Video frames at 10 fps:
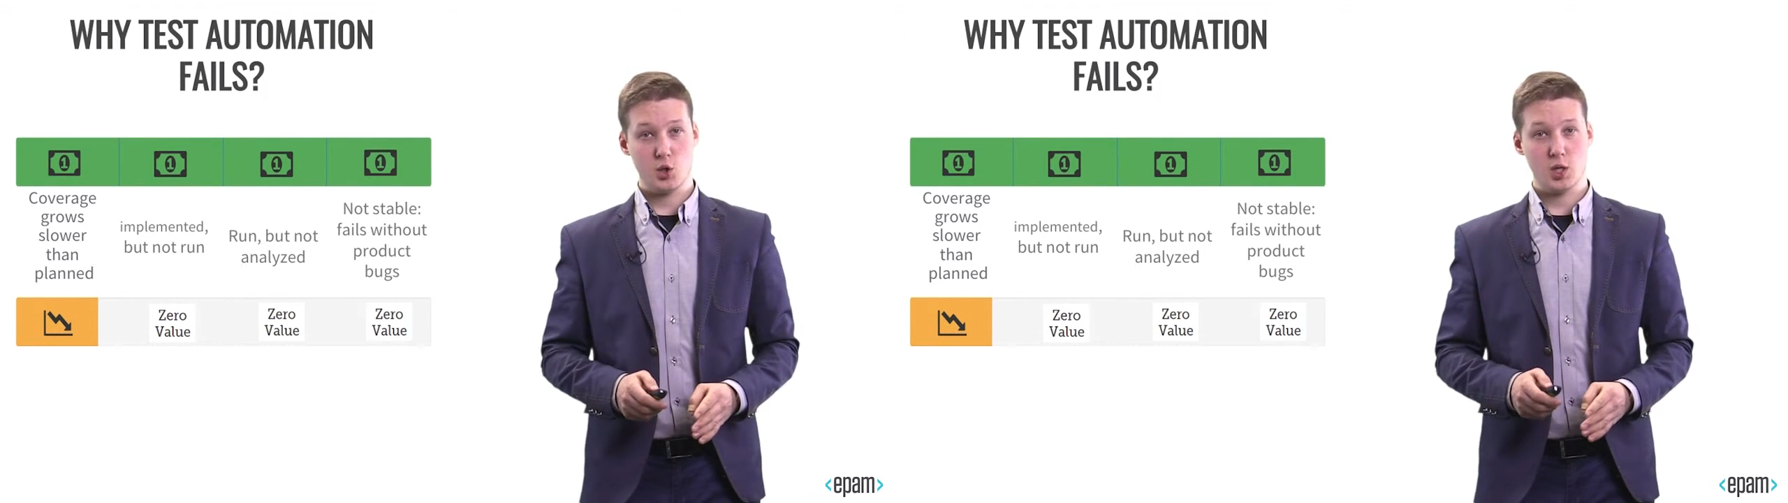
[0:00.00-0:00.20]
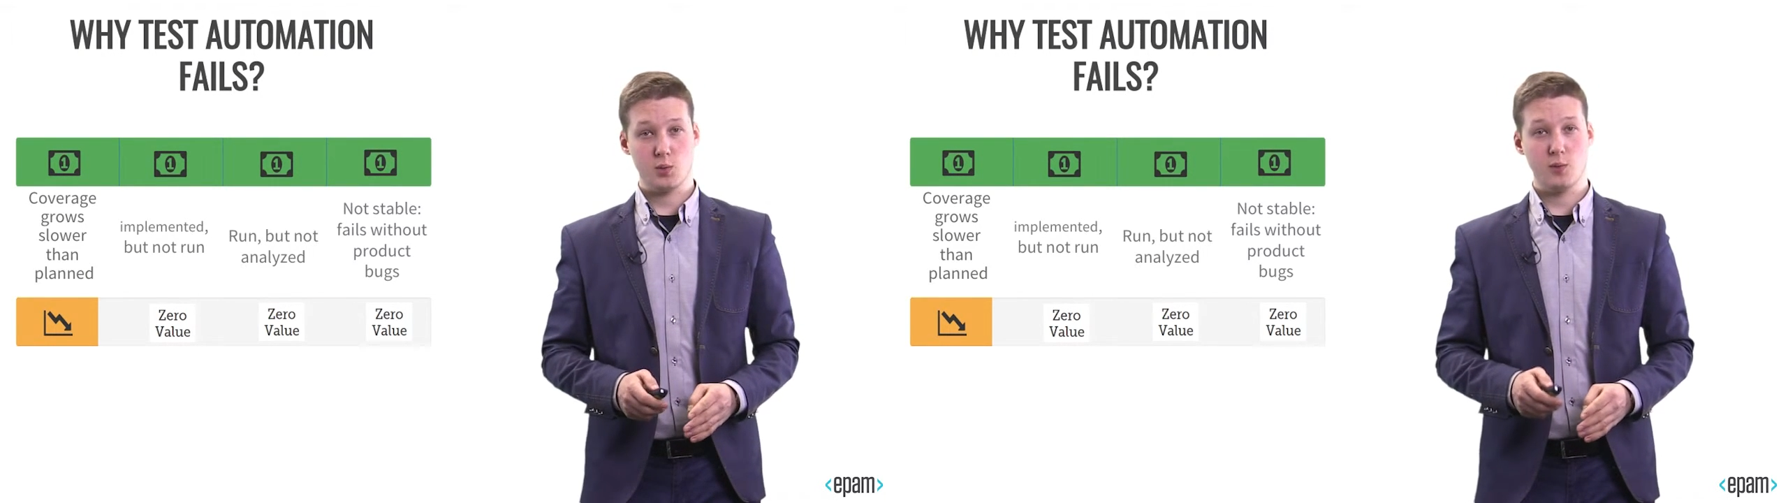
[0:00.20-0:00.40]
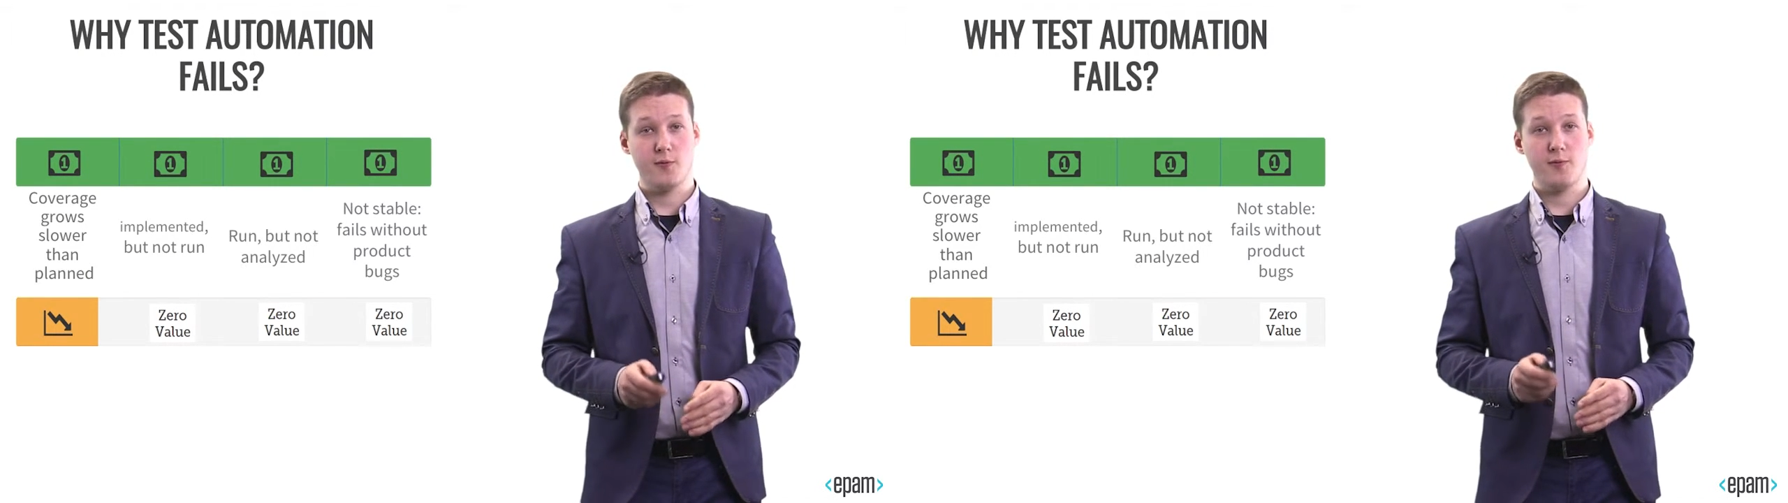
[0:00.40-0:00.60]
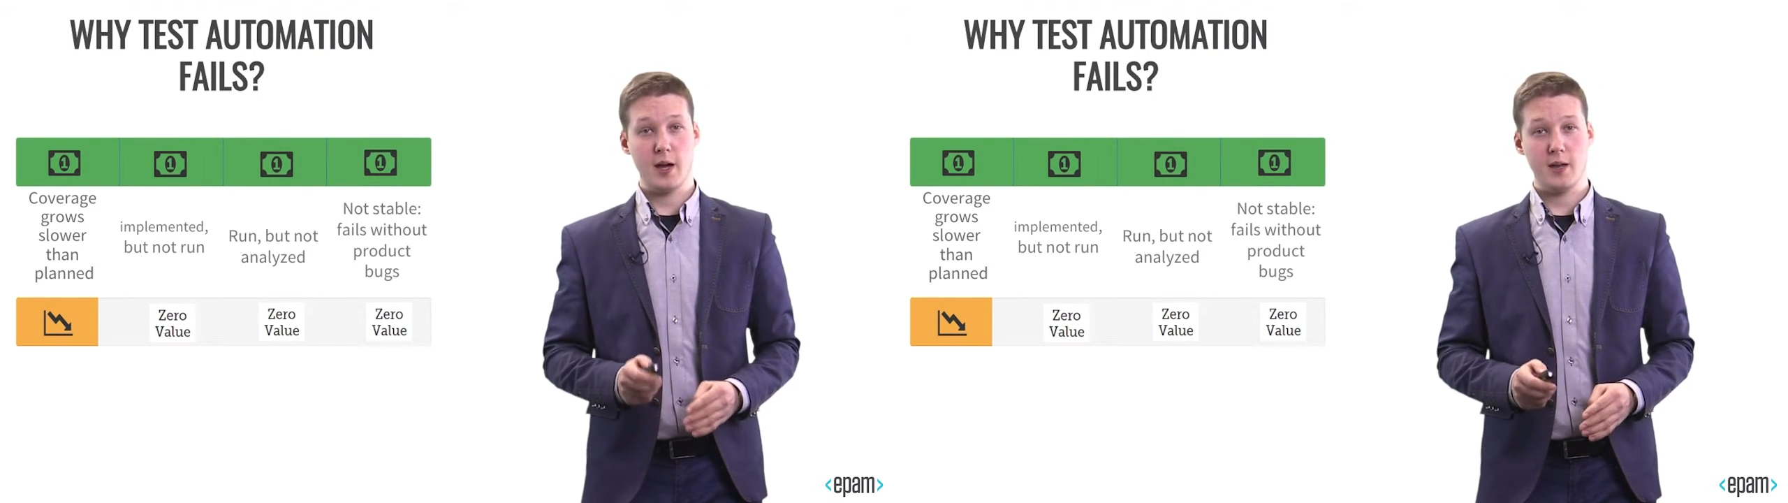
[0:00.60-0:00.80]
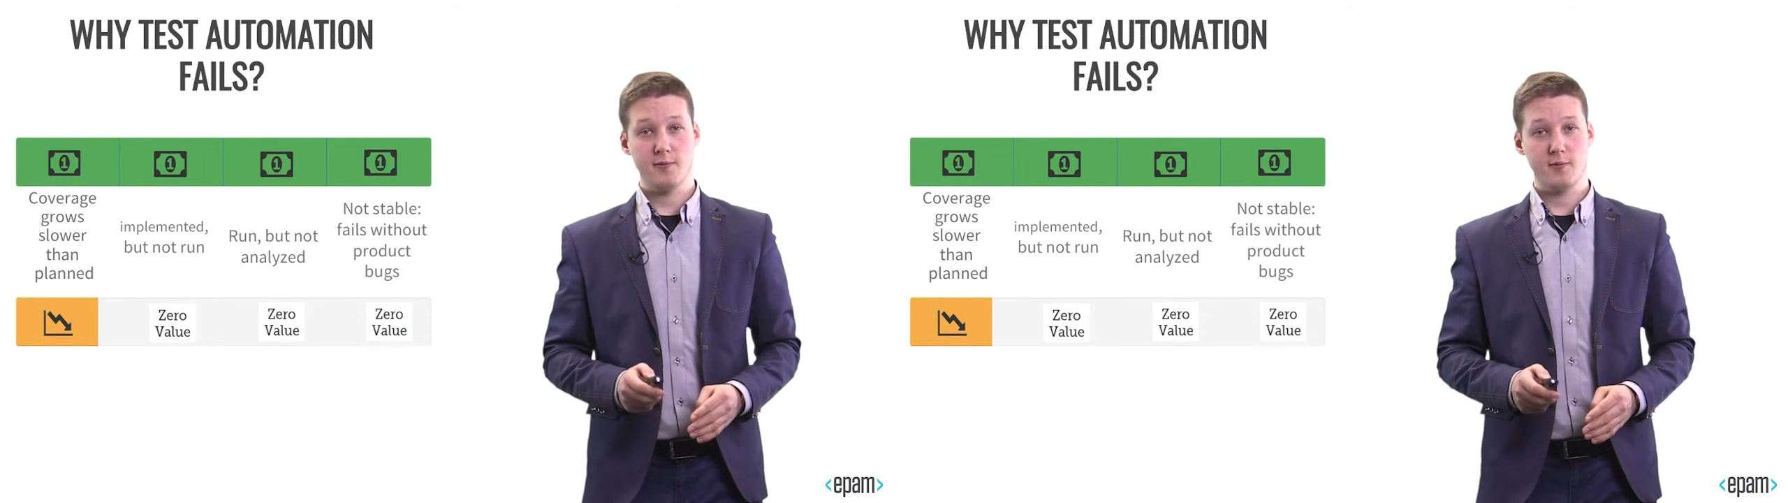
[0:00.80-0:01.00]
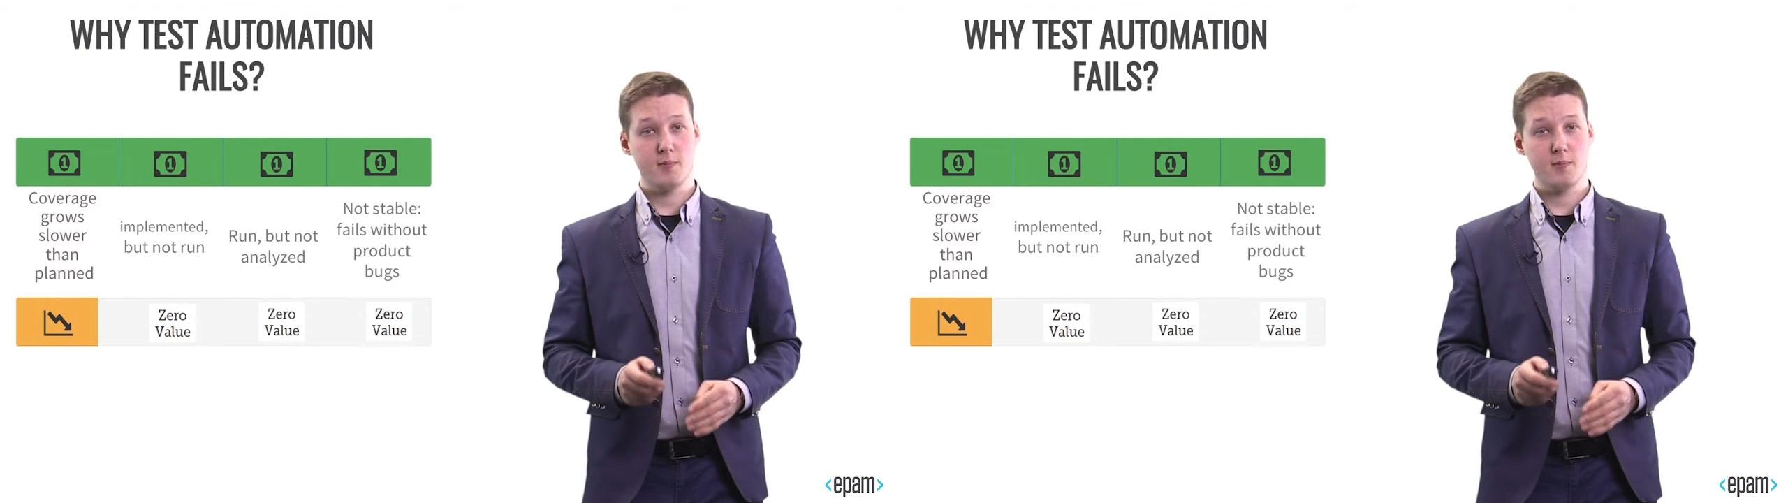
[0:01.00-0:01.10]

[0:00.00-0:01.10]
just with 5